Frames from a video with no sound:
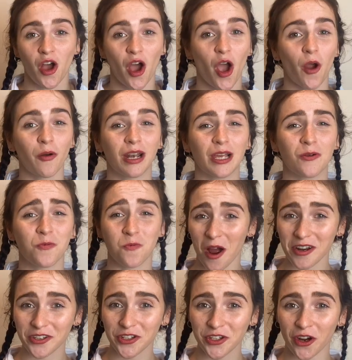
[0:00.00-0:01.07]
Only
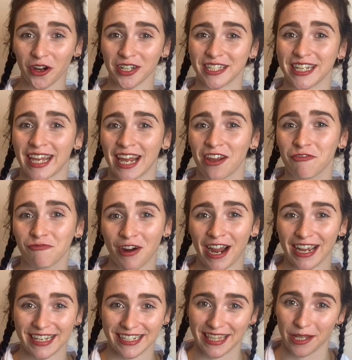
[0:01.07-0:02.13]
one shot to get it
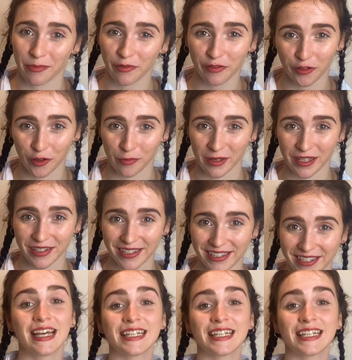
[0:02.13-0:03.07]
right in the performance.